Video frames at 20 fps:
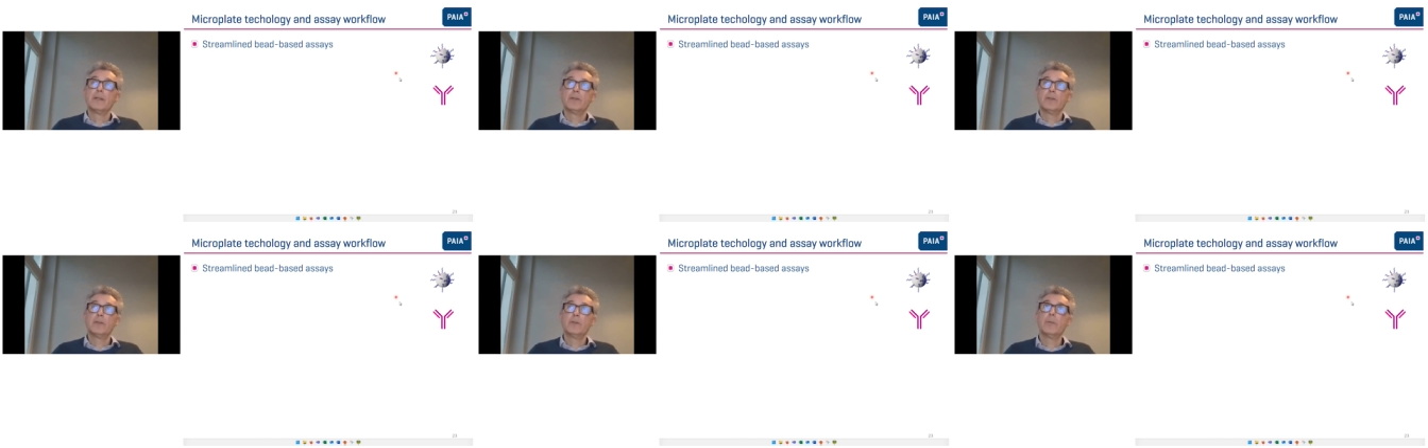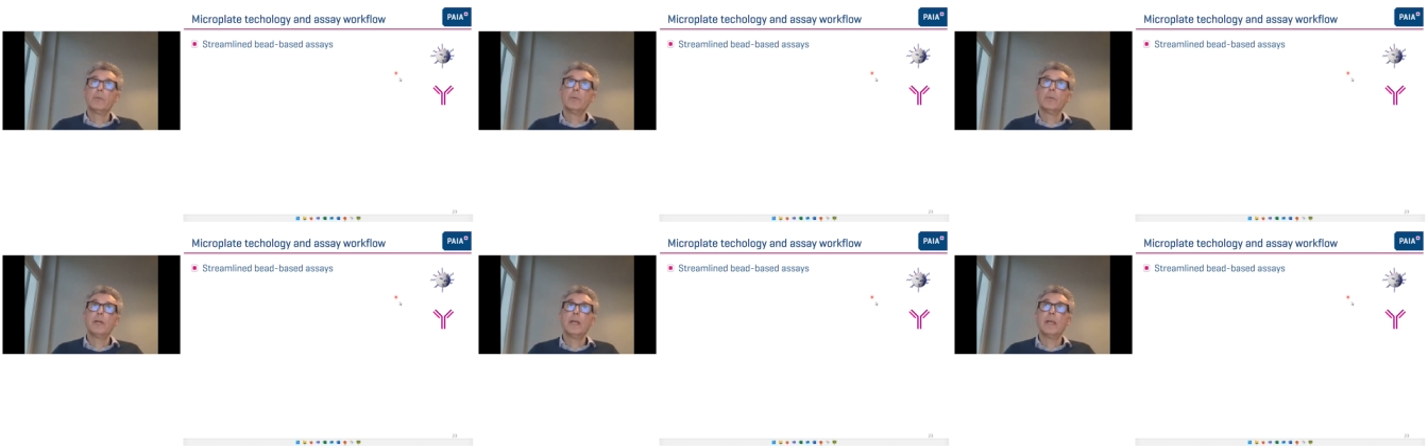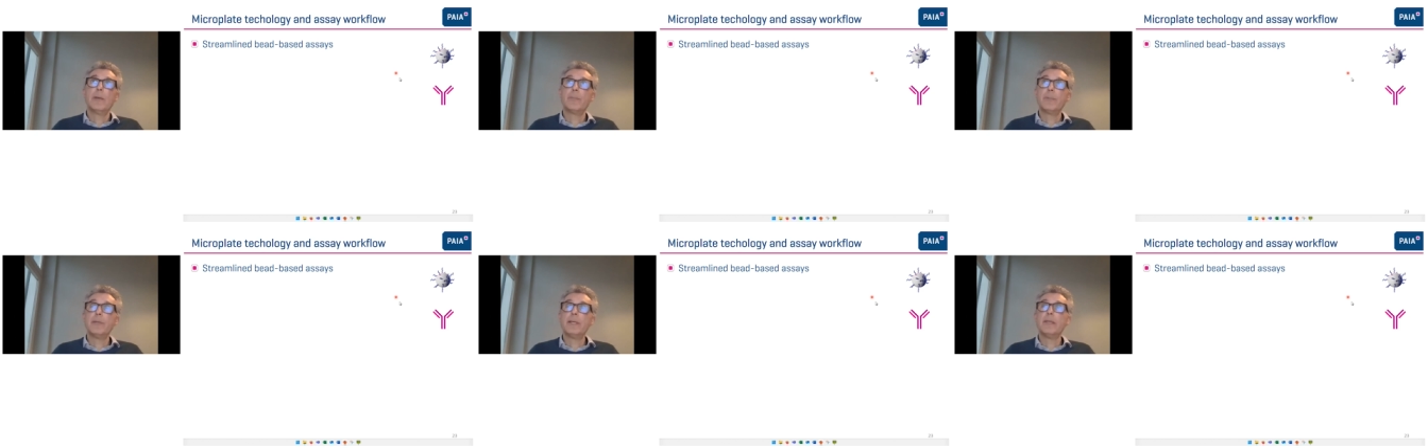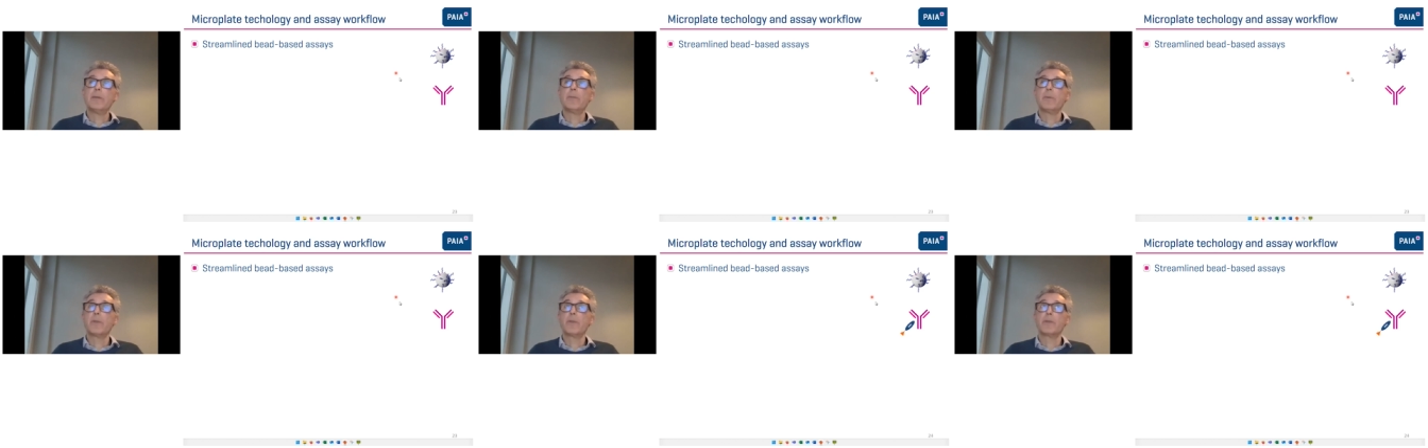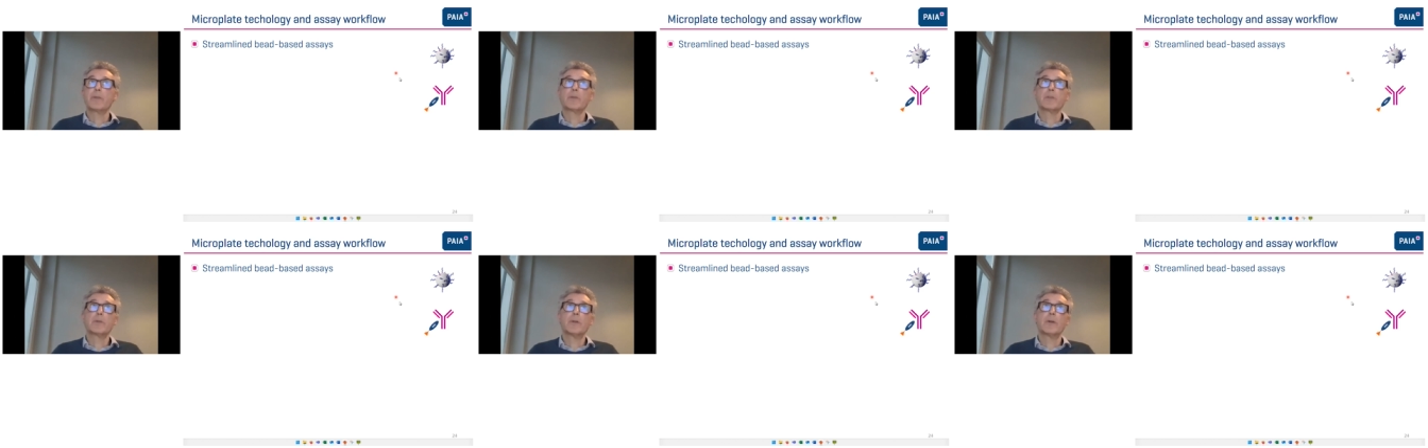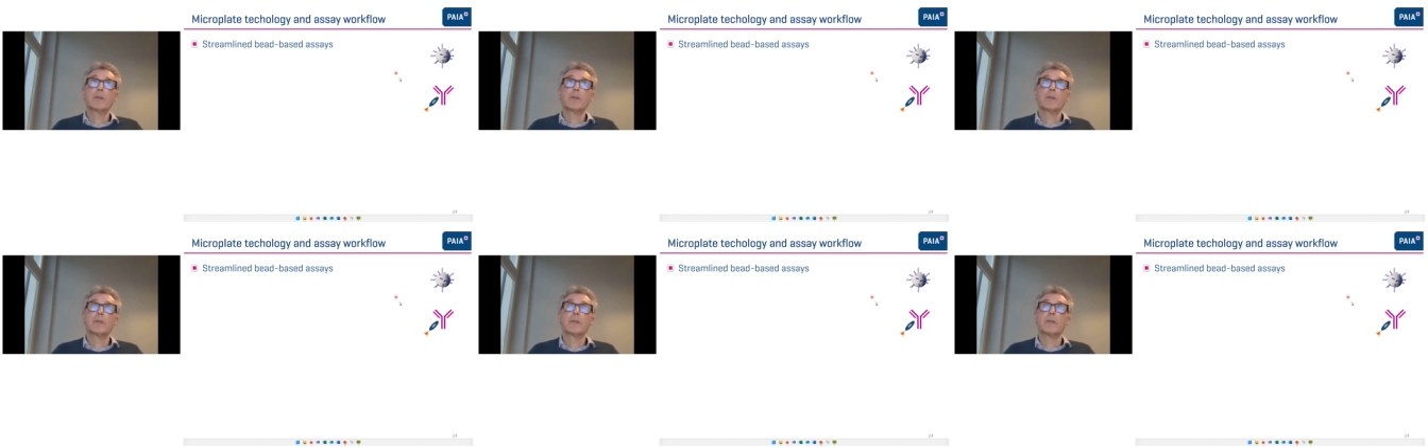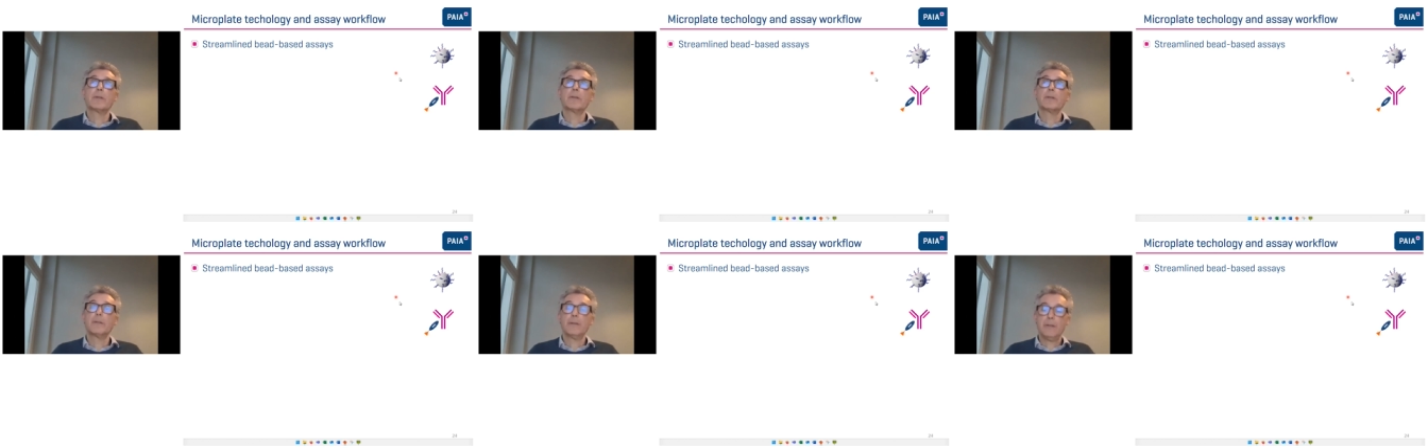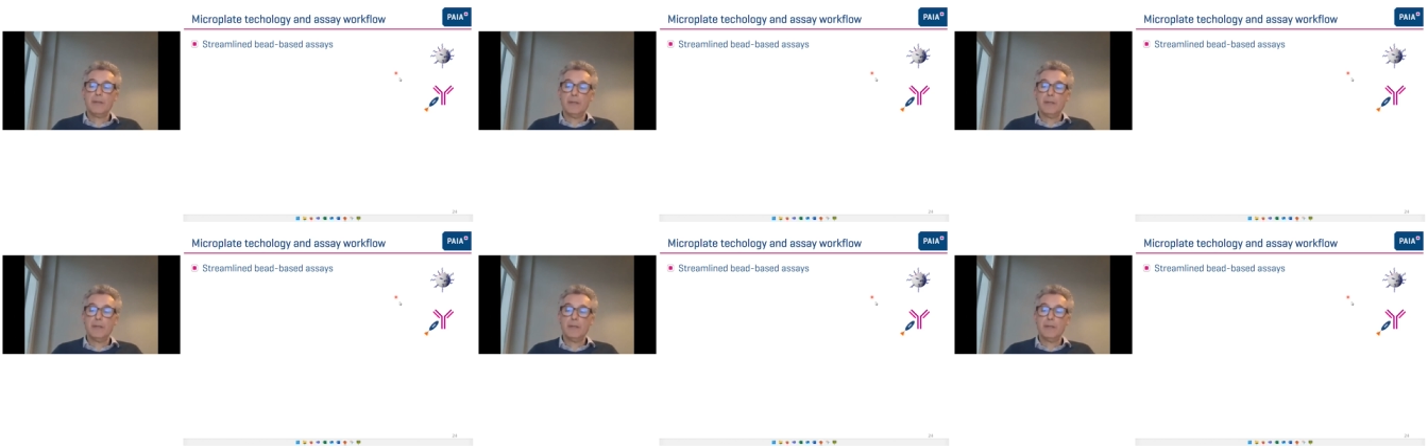to a bead with a certain